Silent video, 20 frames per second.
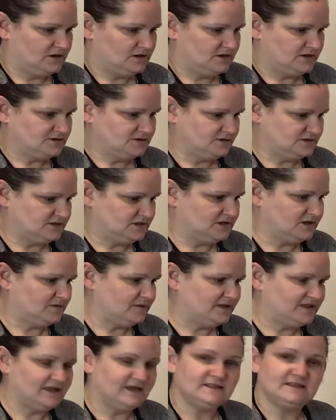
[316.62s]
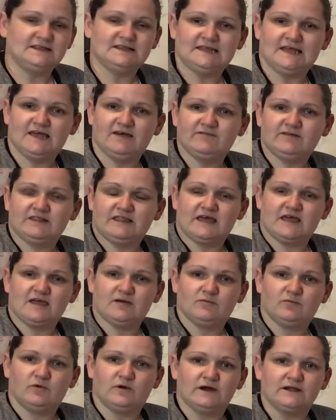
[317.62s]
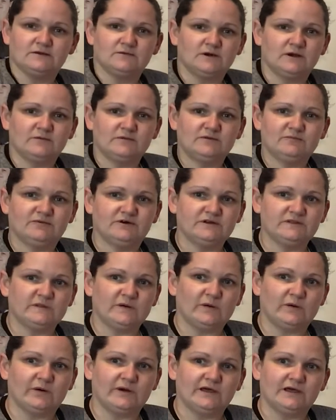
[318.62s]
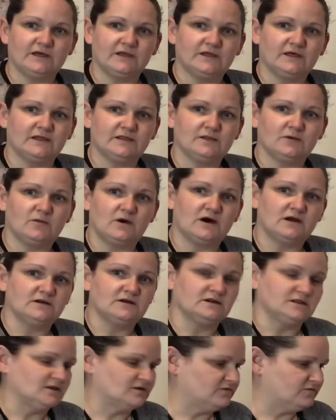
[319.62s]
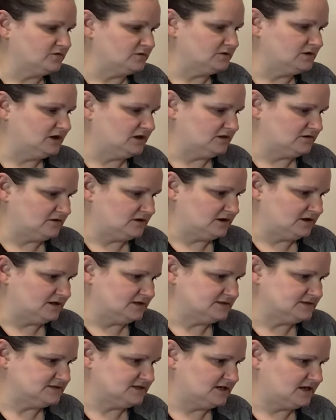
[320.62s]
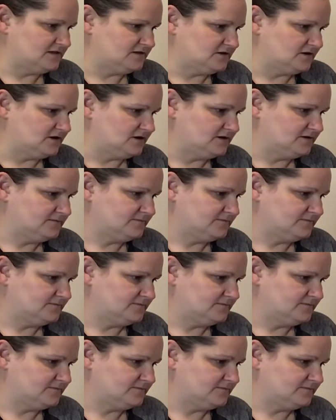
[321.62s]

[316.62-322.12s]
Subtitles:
So it's a little bit like the lava lamp one where we put the oil and the water and the food coloring in together.